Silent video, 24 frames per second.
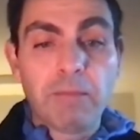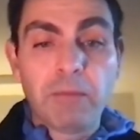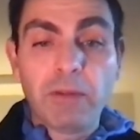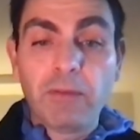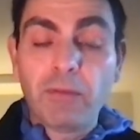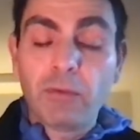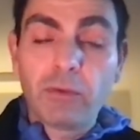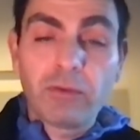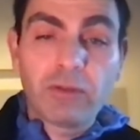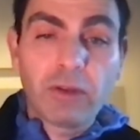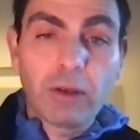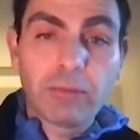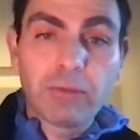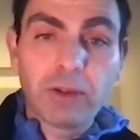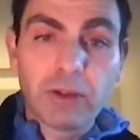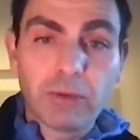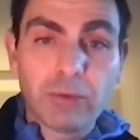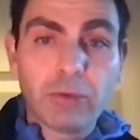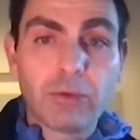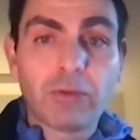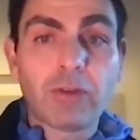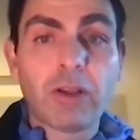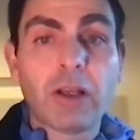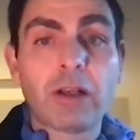If you're subject
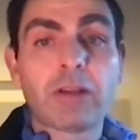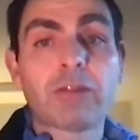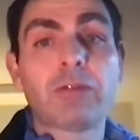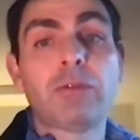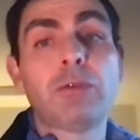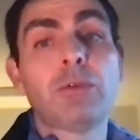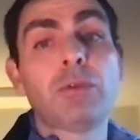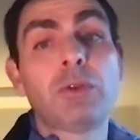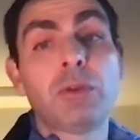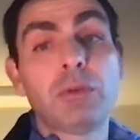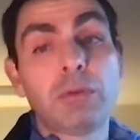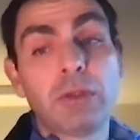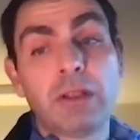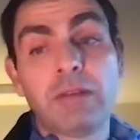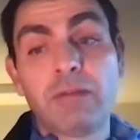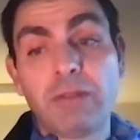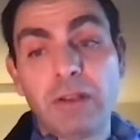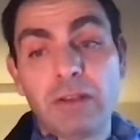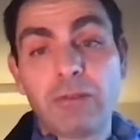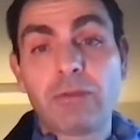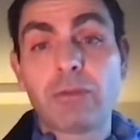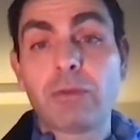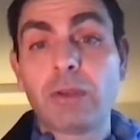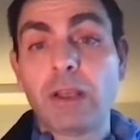to SOC 2, you will
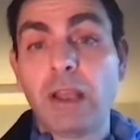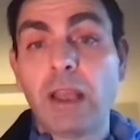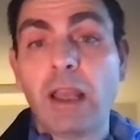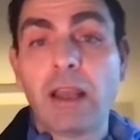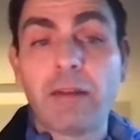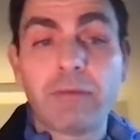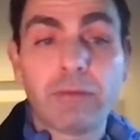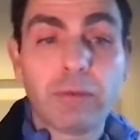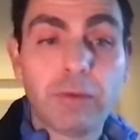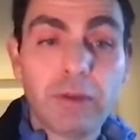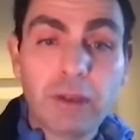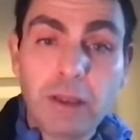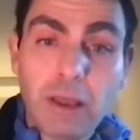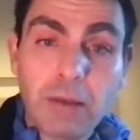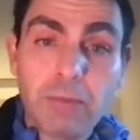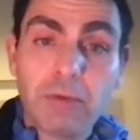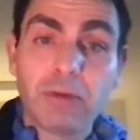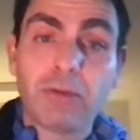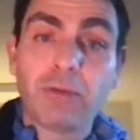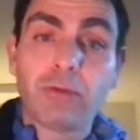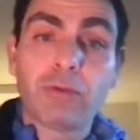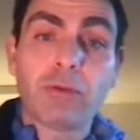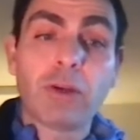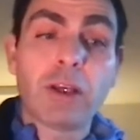eventually have to
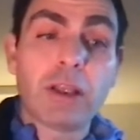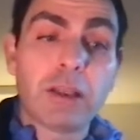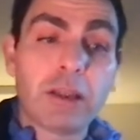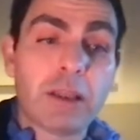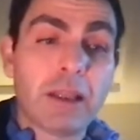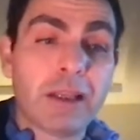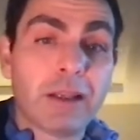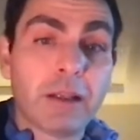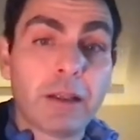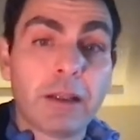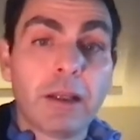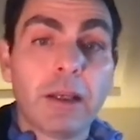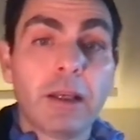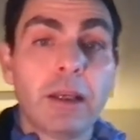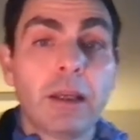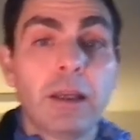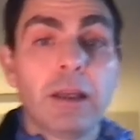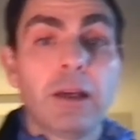demonstrate that